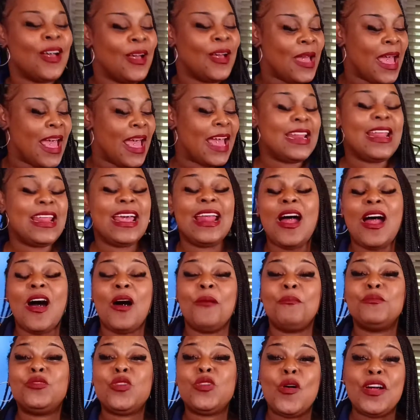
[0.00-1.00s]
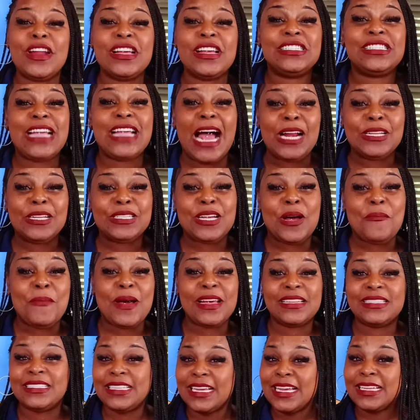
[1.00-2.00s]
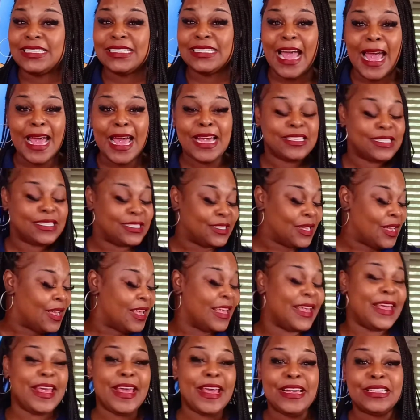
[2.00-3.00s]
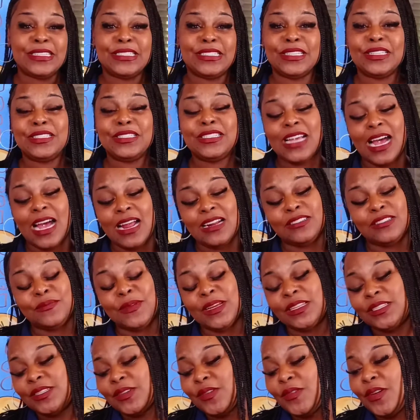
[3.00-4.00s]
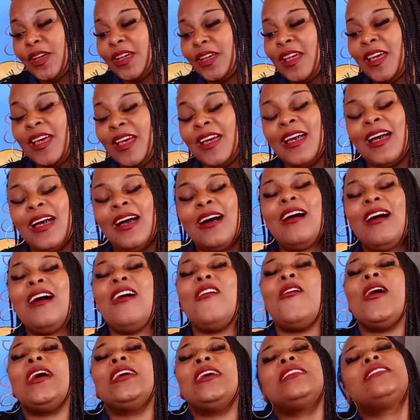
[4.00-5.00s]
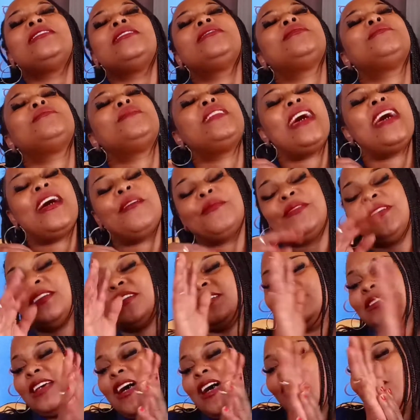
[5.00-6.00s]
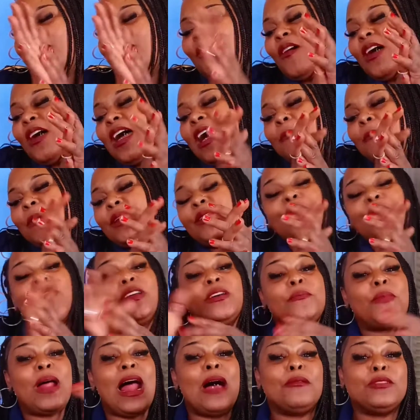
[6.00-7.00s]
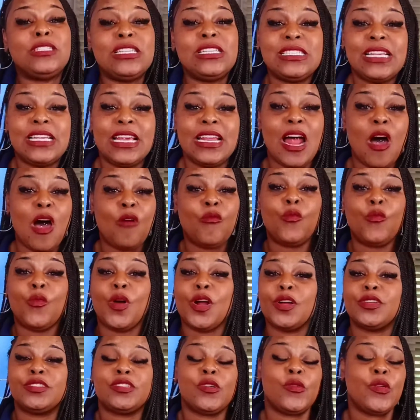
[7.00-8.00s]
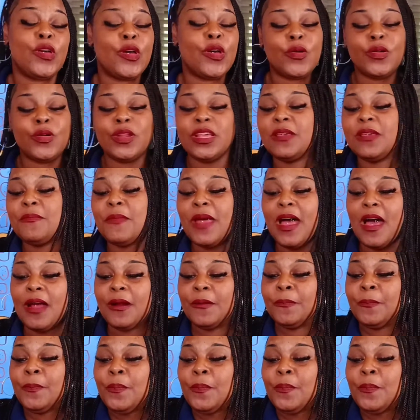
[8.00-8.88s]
And then I'm um, doing this challenge because my sis Ace Eats challenged me to it. Oh, I need some napkins. I don't know how I'm going to do that, but I'm just getting off of work, so it don't even matter.